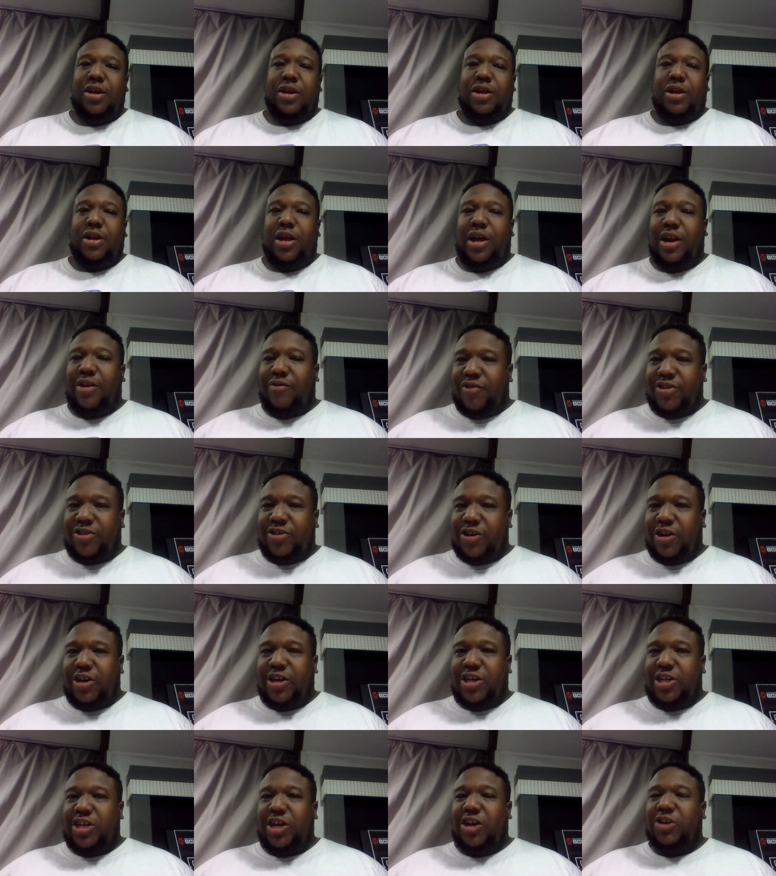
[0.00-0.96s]
None of us are
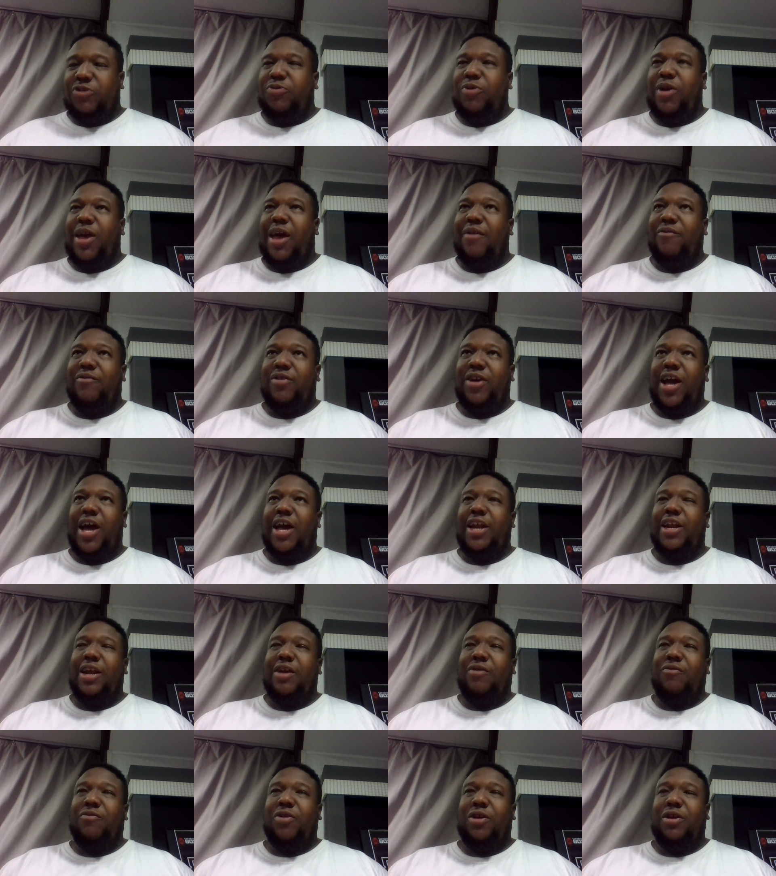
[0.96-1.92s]
to judge. We haven't gotten
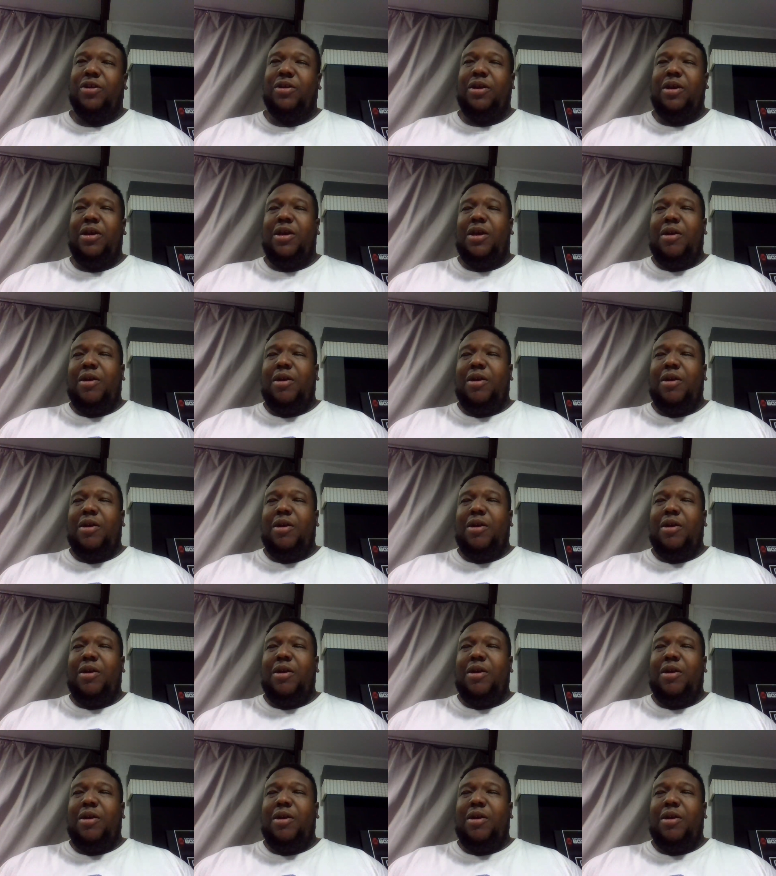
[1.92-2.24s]
that ring.